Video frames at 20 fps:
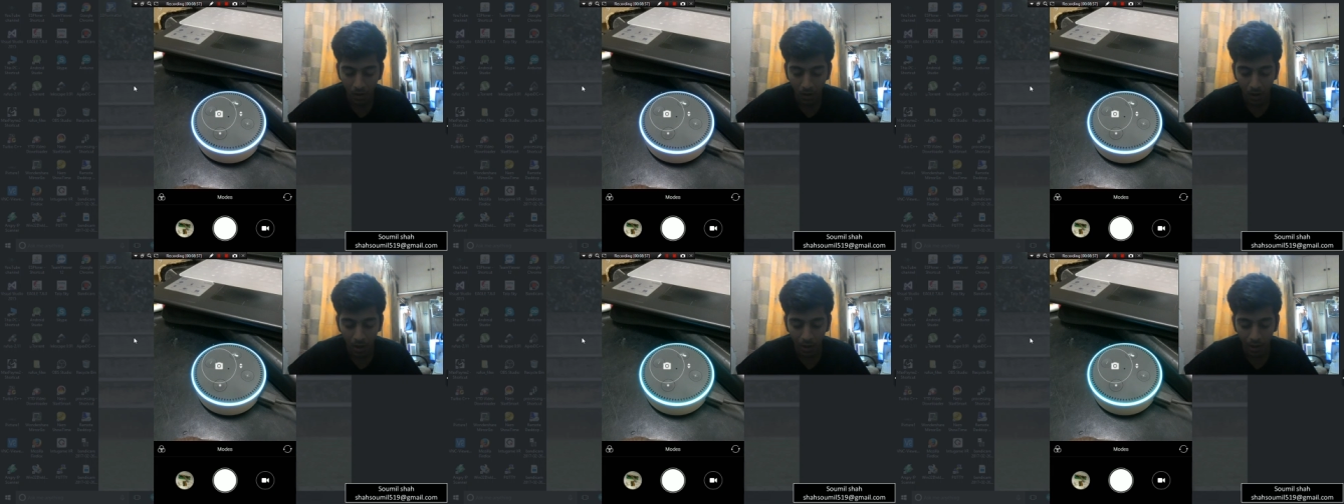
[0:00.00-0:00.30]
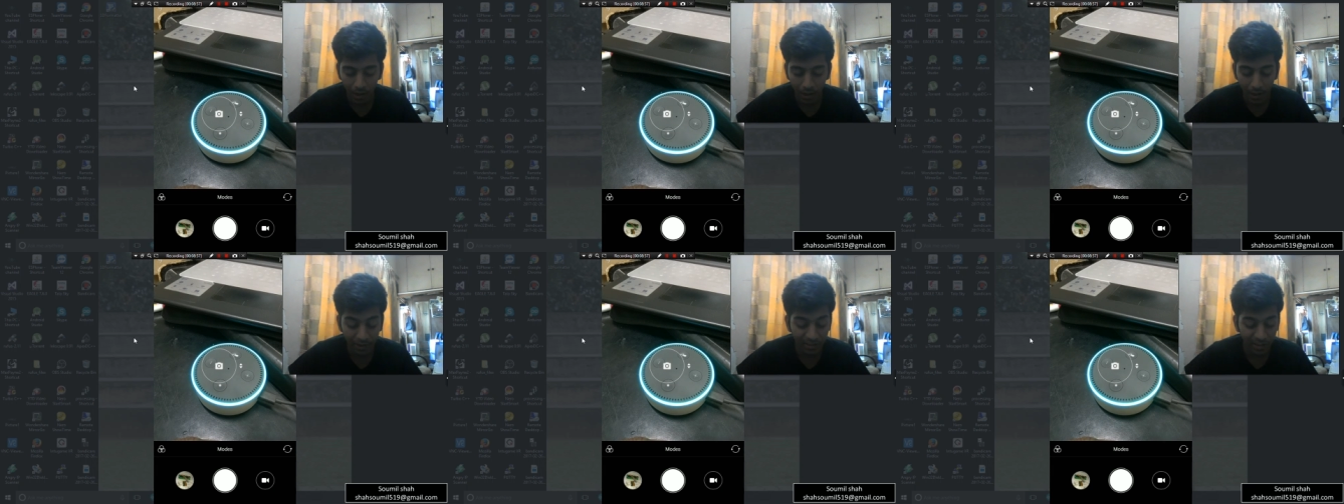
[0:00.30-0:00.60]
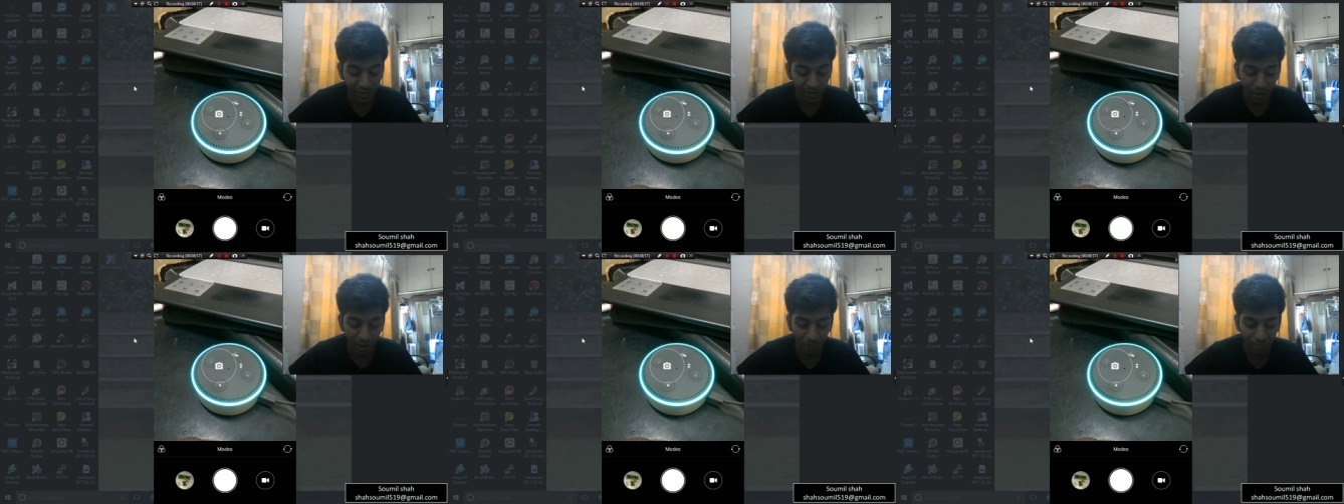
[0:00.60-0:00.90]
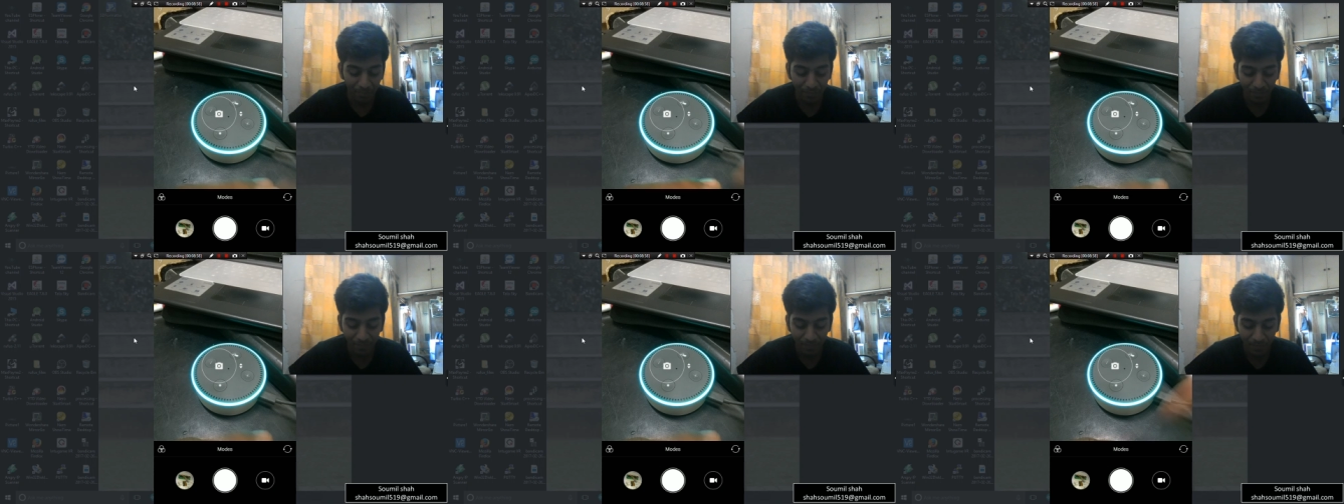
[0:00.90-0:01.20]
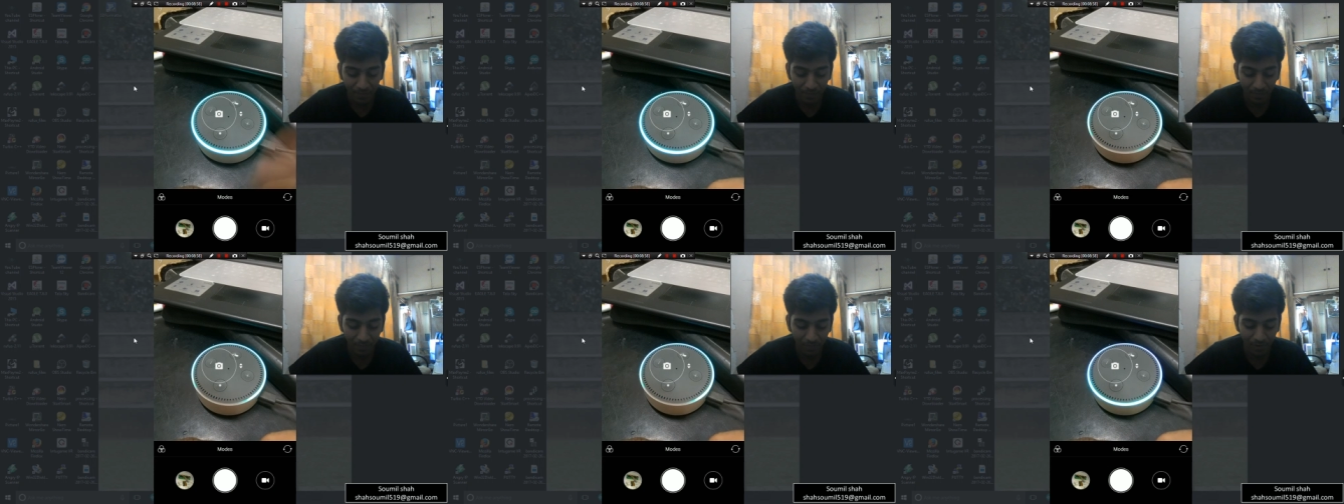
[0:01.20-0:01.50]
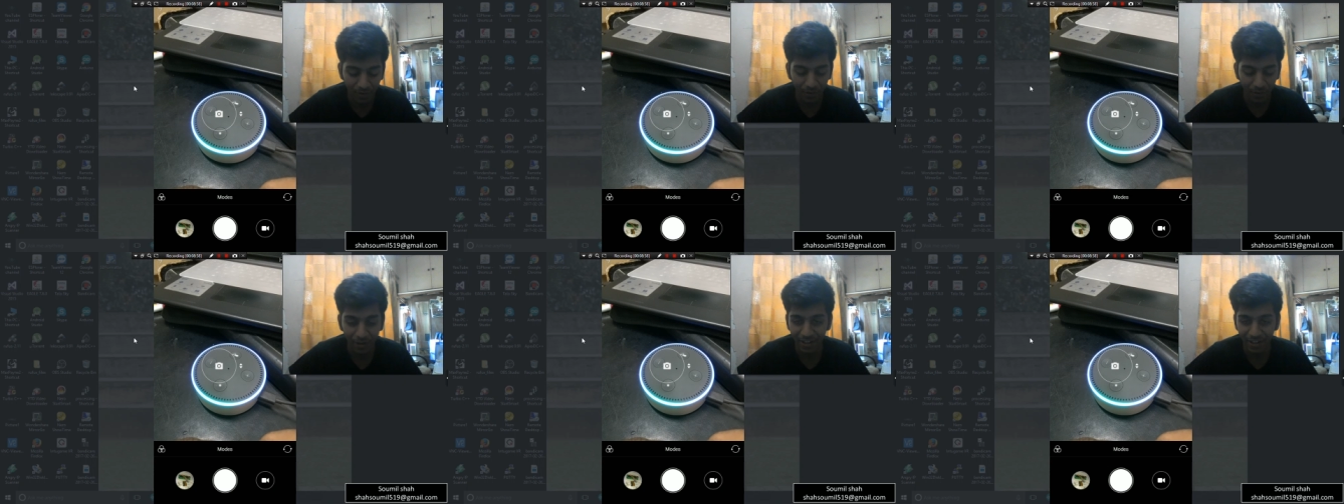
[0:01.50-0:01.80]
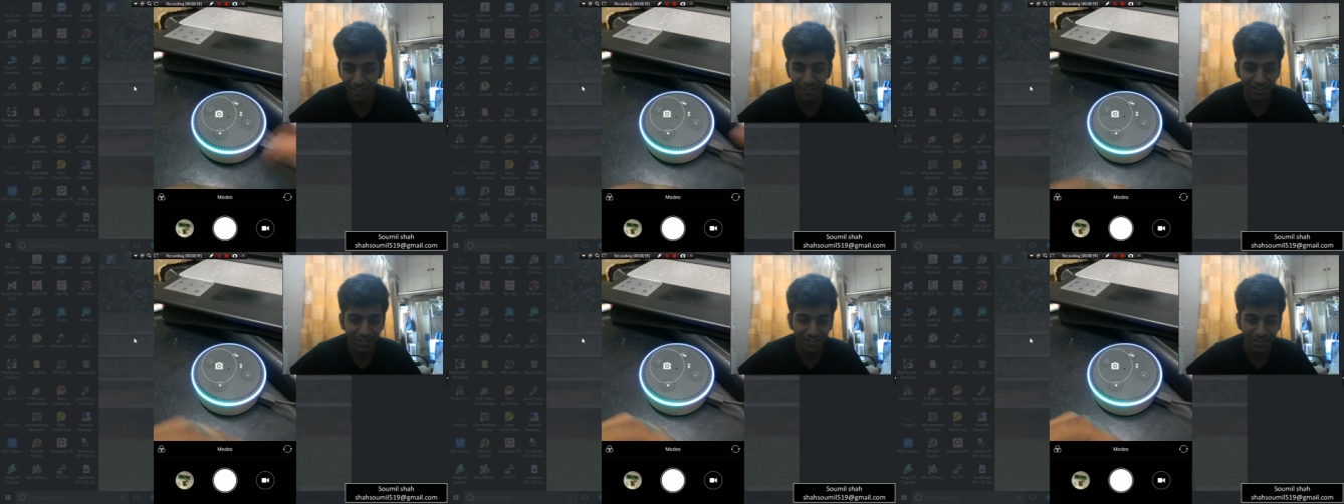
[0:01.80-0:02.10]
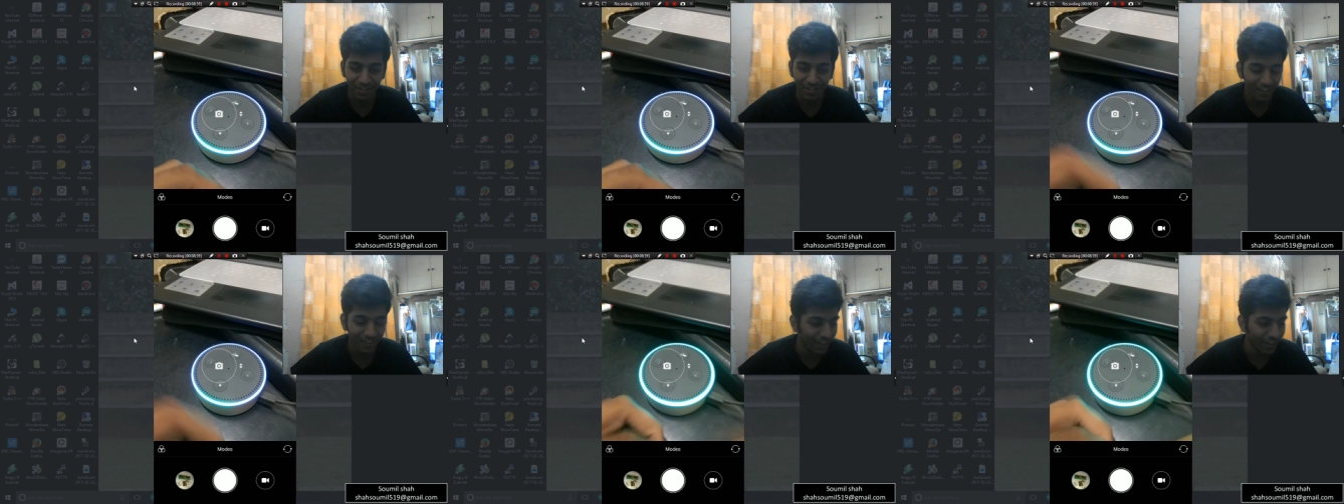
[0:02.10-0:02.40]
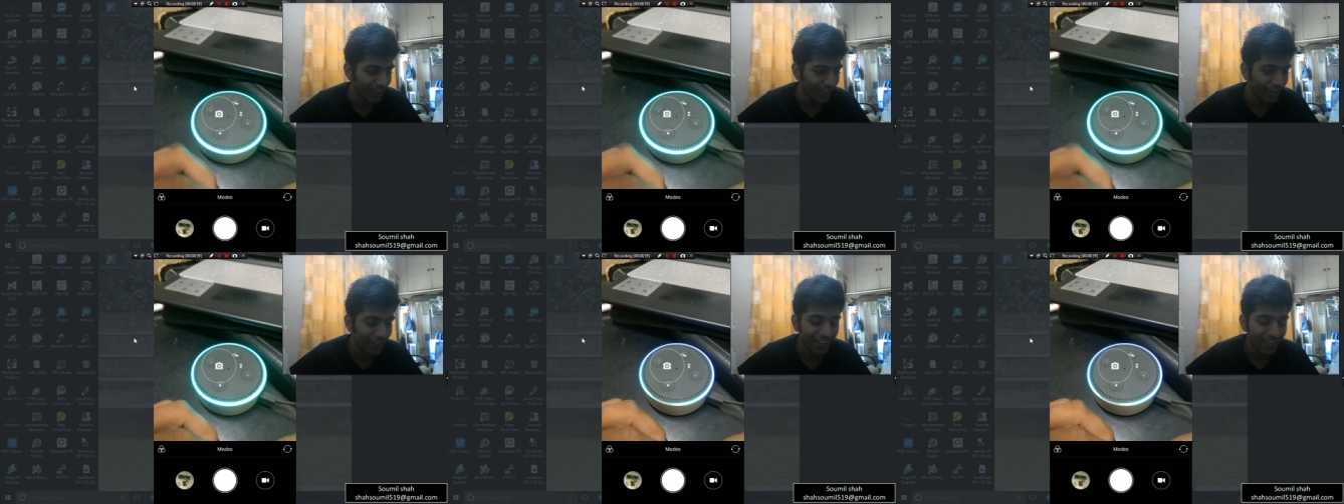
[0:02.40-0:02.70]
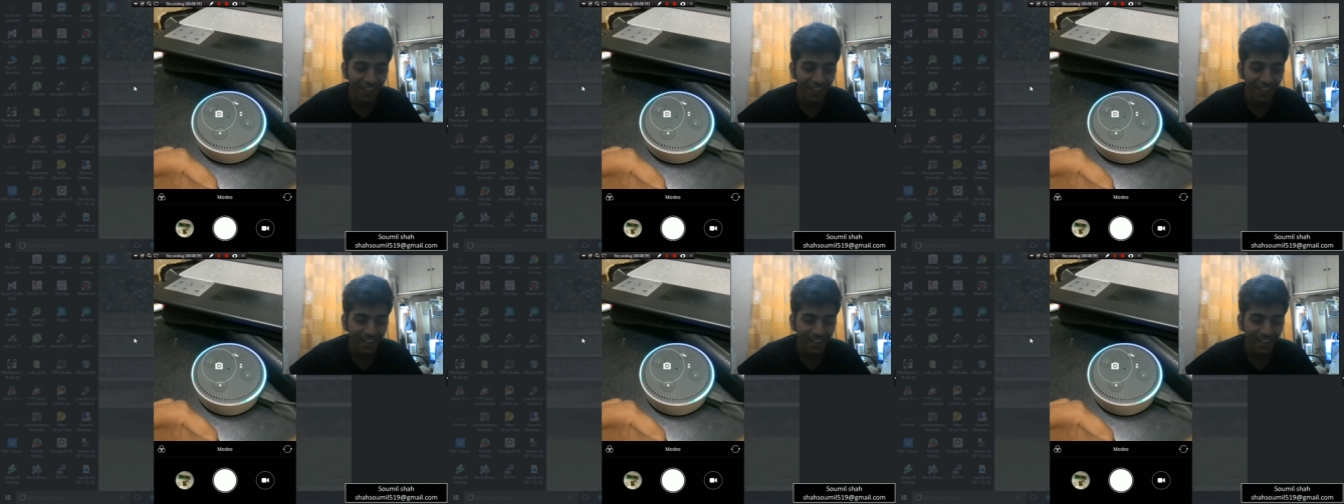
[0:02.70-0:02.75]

Alexa, stop. Okay, it's wrong.